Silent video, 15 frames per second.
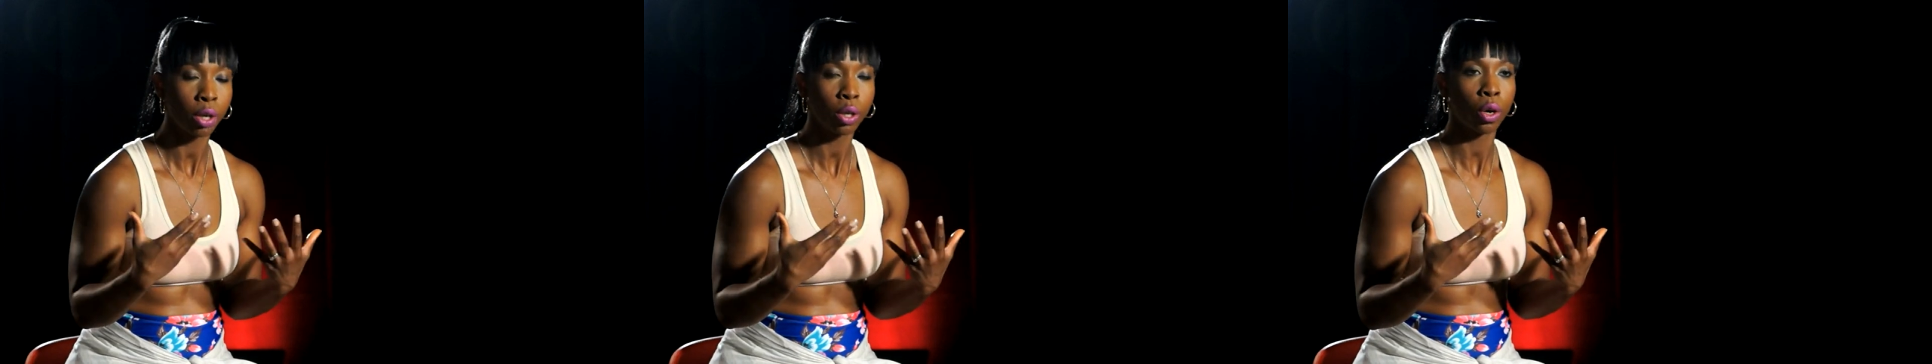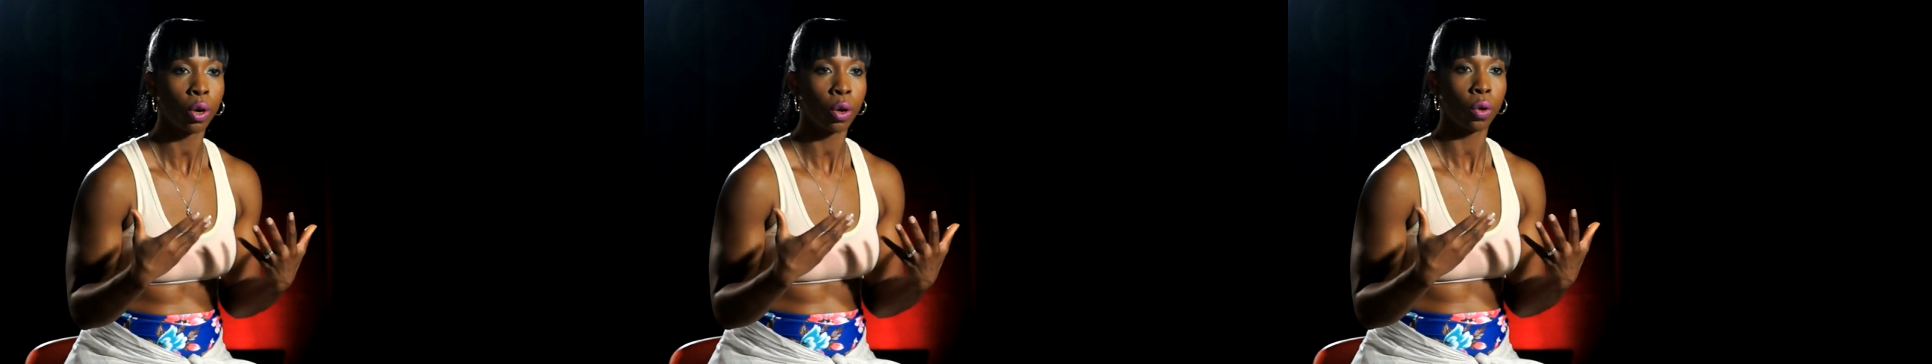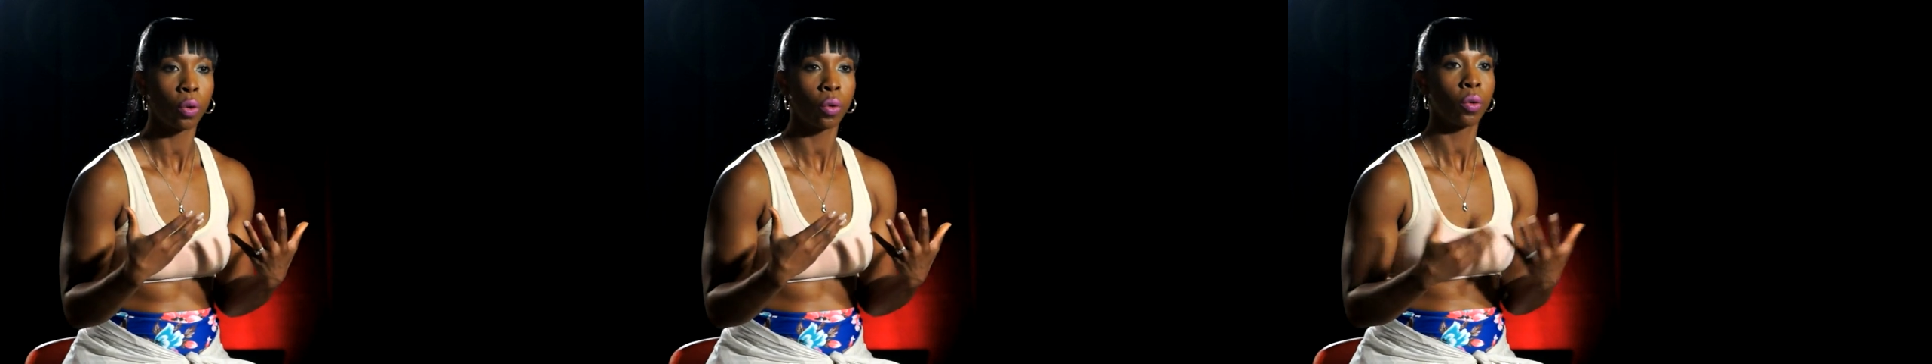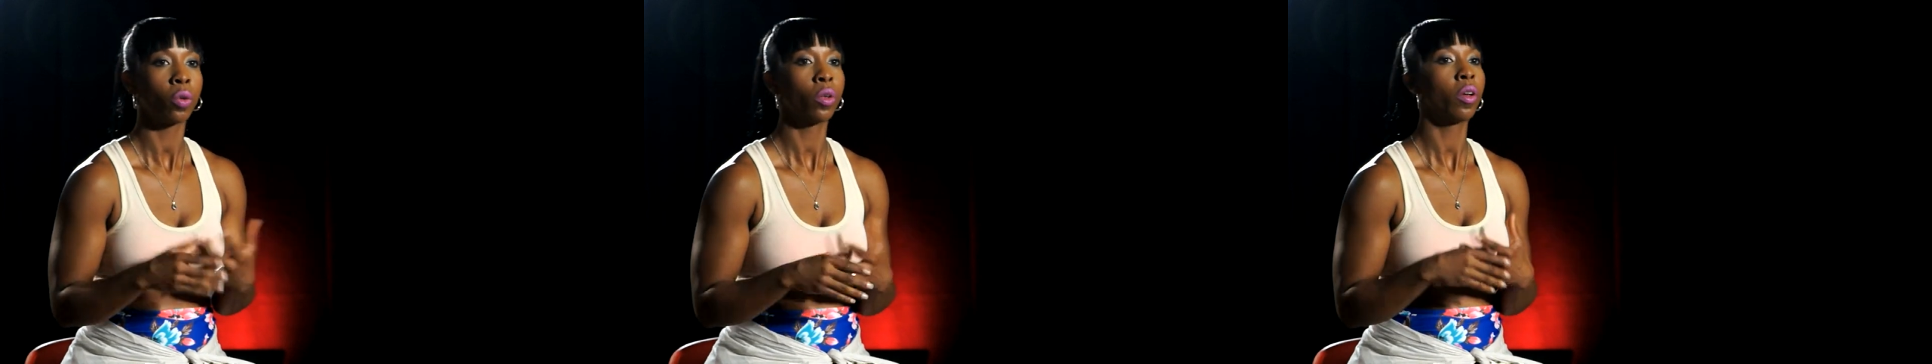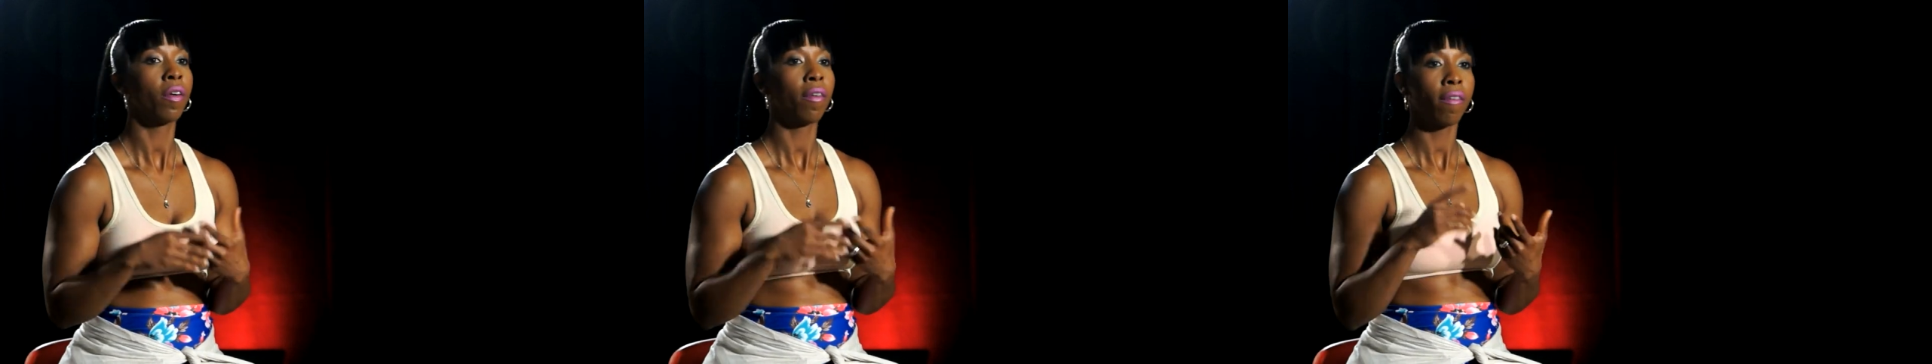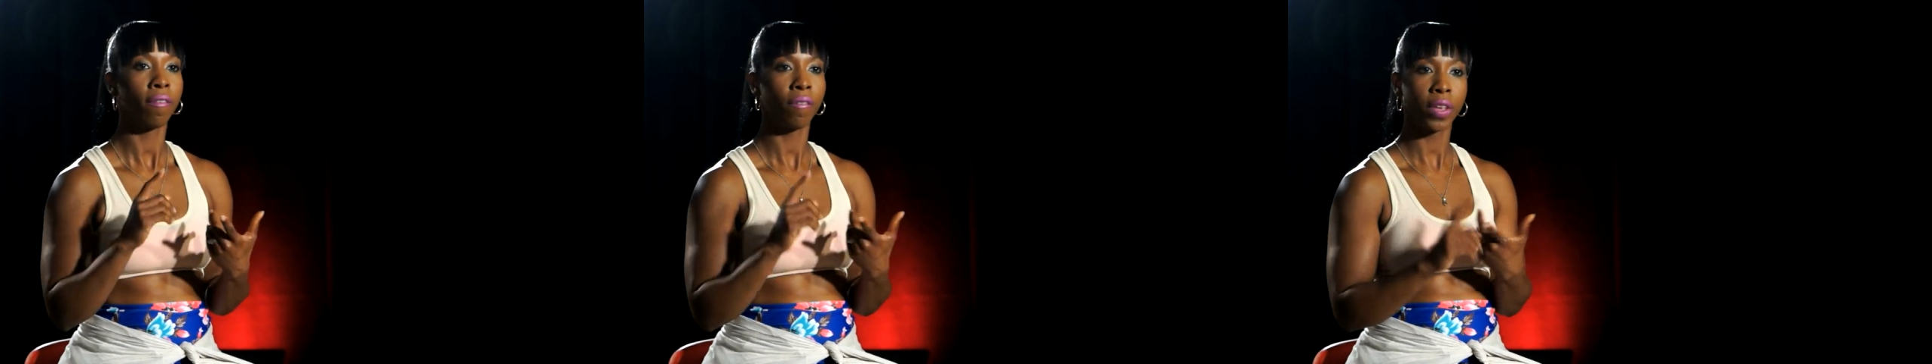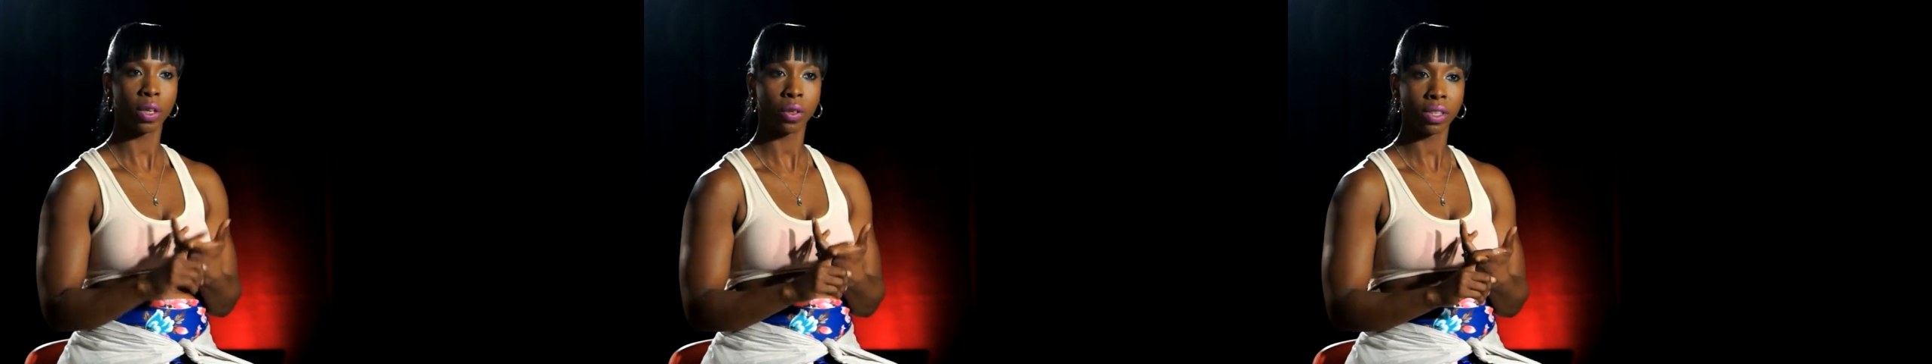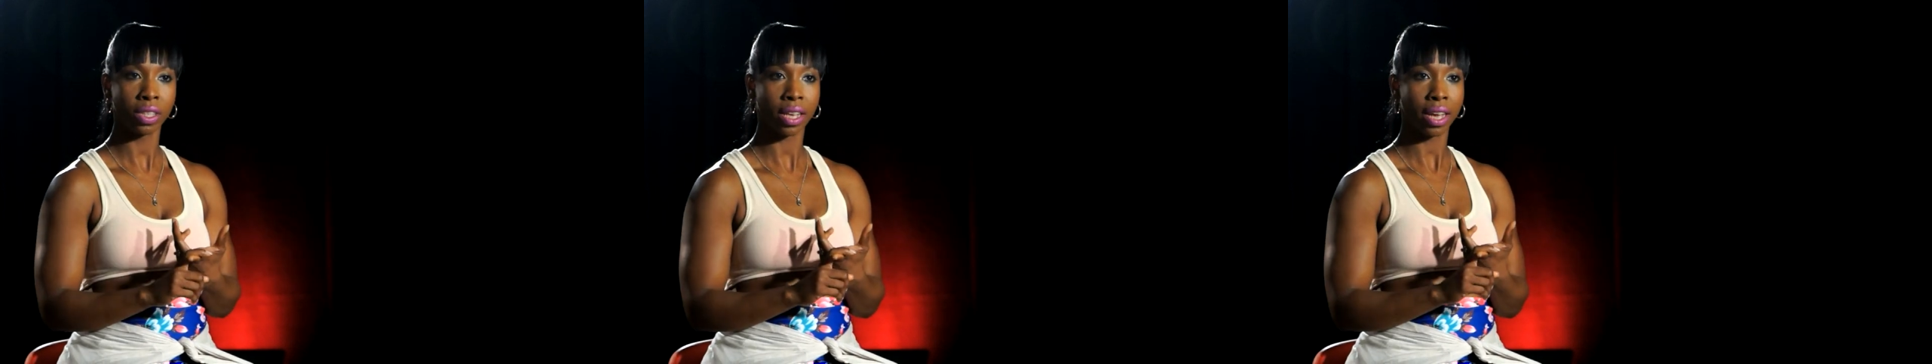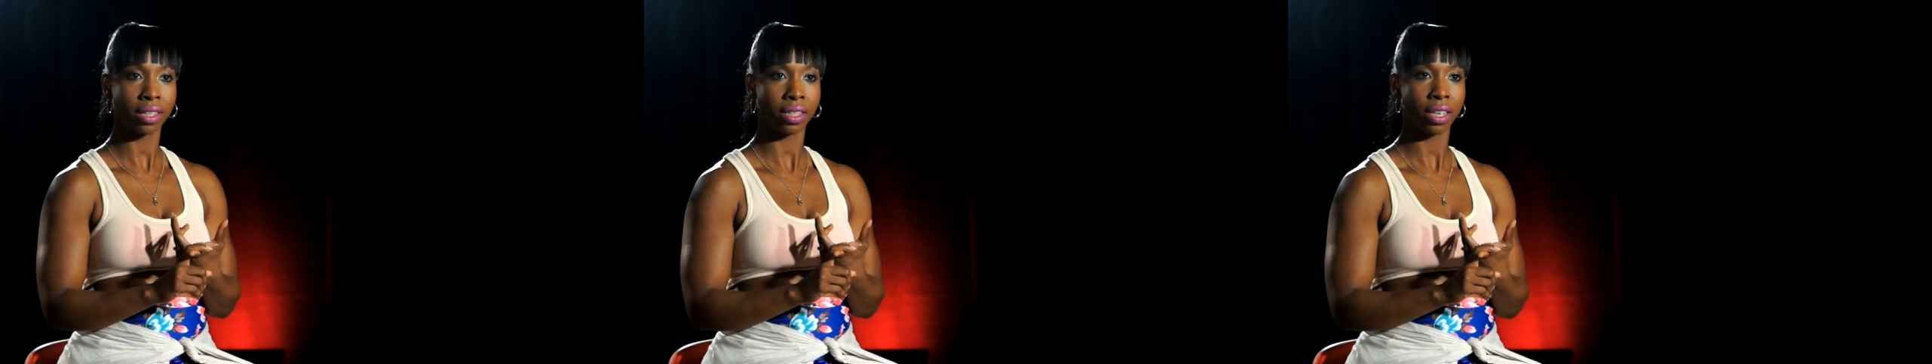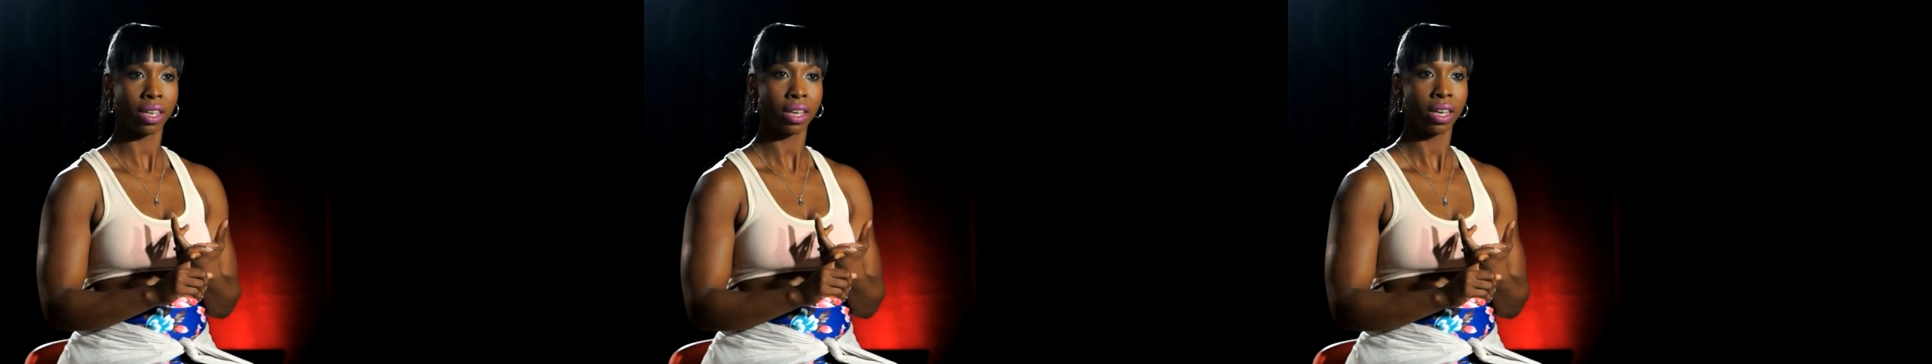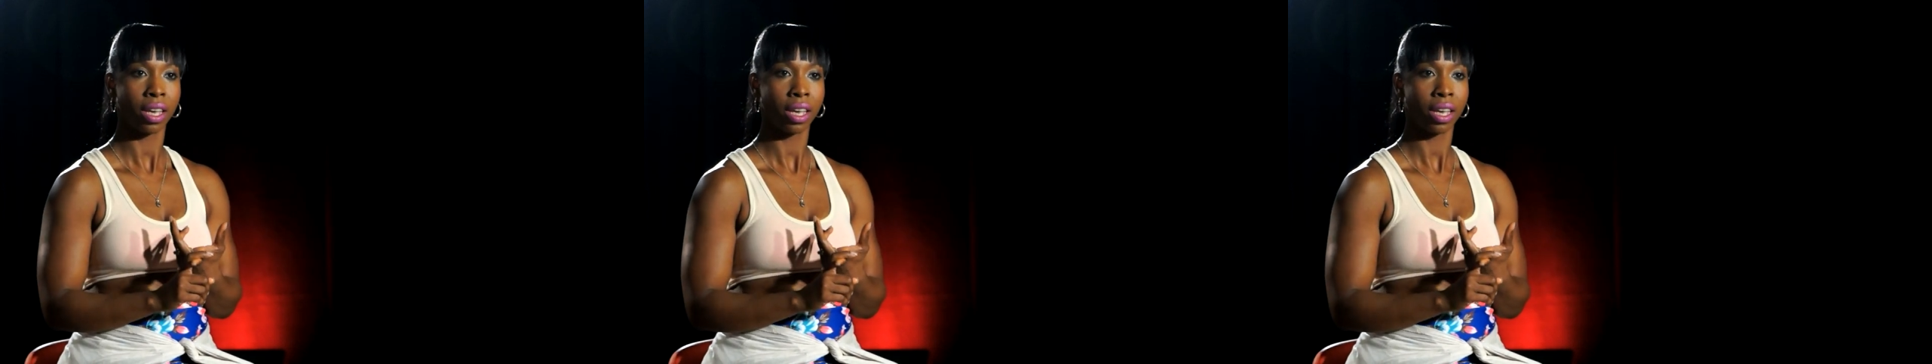goal: feel sexy,